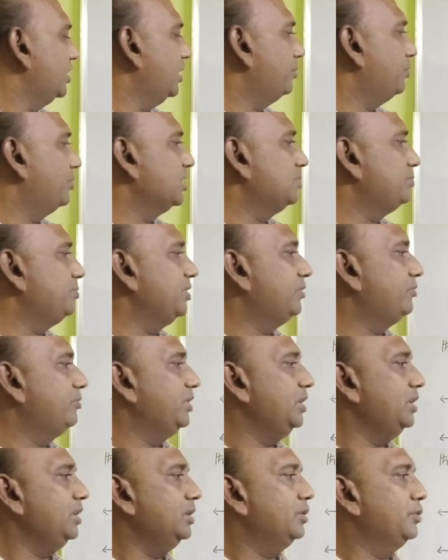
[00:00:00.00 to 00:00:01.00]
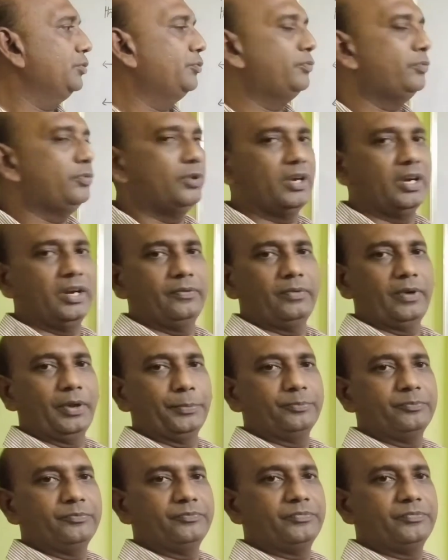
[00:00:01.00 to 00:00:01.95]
numbers between 4 and 5.